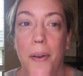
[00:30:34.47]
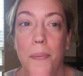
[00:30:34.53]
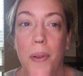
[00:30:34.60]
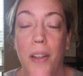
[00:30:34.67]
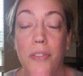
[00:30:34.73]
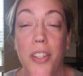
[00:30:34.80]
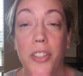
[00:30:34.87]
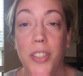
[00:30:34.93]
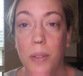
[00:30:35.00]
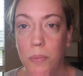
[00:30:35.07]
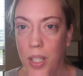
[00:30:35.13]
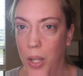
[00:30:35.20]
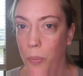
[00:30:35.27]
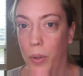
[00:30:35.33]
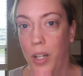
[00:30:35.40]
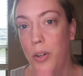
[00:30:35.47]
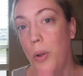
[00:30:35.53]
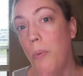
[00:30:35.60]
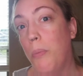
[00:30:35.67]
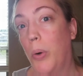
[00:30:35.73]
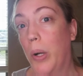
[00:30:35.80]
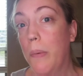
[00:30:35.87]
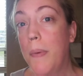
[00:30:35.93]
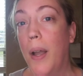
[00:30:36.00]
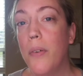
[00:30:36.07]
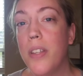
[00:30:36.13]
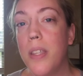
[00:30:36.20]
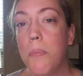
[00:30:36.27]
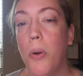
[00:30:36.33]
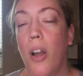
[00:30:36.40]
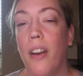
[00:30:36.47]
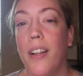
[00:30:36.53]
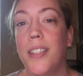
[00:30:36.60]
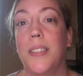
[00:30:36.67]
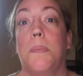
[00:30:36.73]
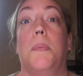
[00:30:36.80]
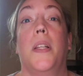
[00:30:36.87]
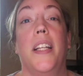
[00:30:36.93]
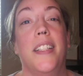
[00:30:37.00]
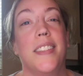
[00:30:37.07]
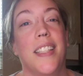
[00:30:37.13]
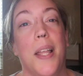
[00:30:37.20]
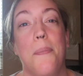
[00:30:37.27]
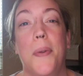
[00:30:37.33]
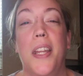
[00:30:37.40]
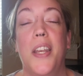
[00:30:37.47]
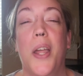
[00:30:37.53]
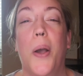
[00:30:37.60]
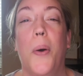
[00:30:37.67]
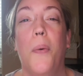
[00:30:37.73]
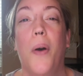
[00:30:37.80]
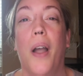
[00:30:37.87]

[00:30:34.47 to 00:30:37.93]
if there's something you want to know more about with the products, please let me know.